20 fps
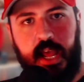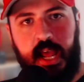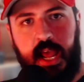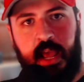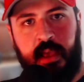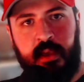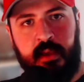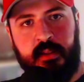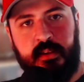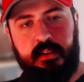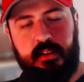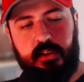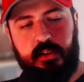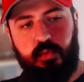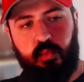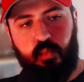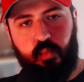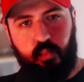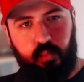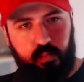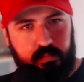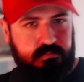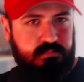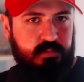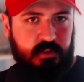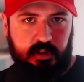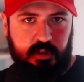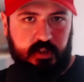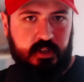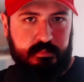and
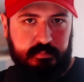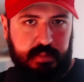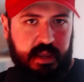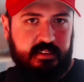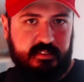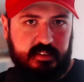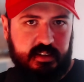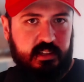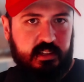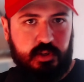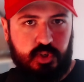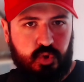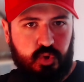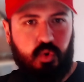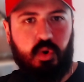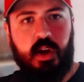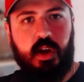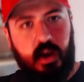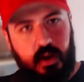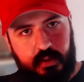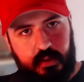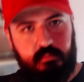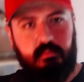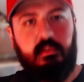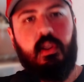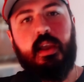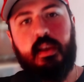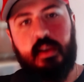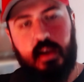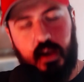you can basically shortcut
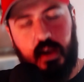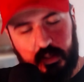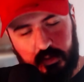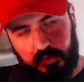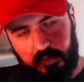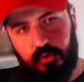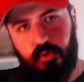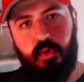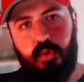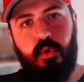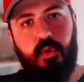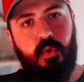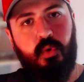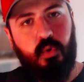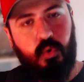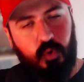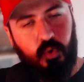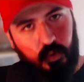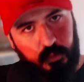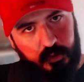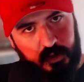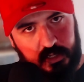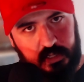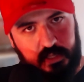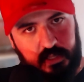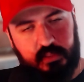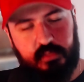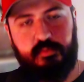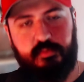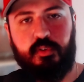like undo or
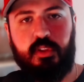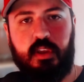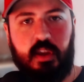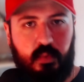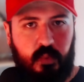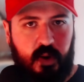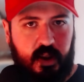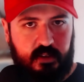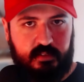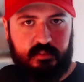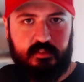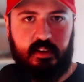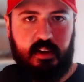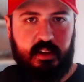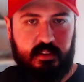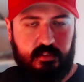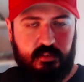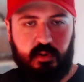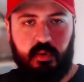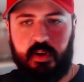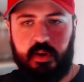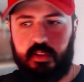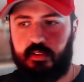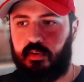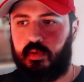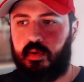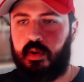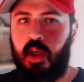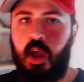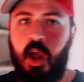click for the erase sign, so on and
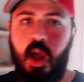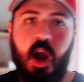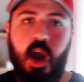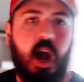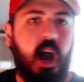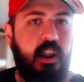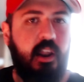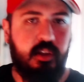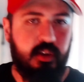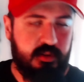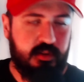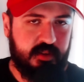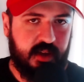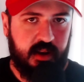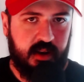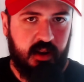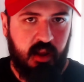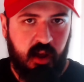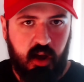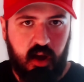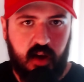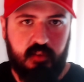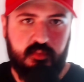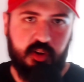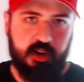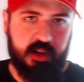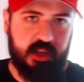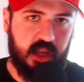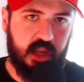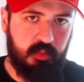so on. I don't use that. I've
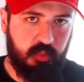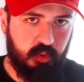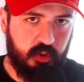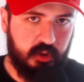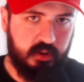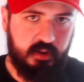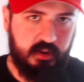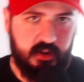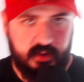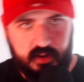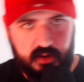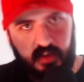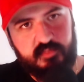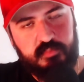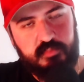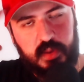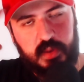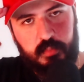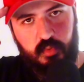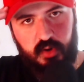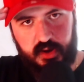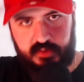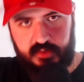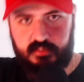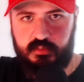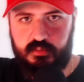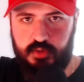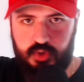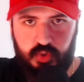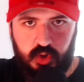got a keyboard, I've
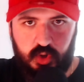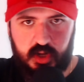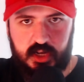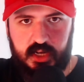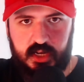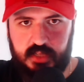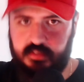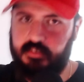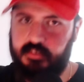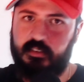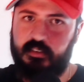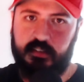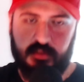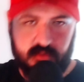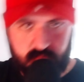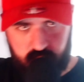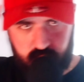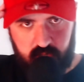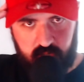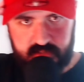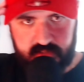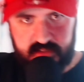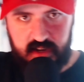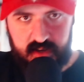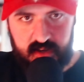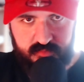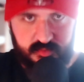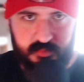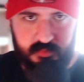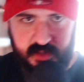memorized the shortcuts. This is why it's
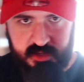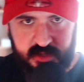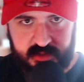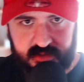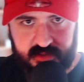hard for me to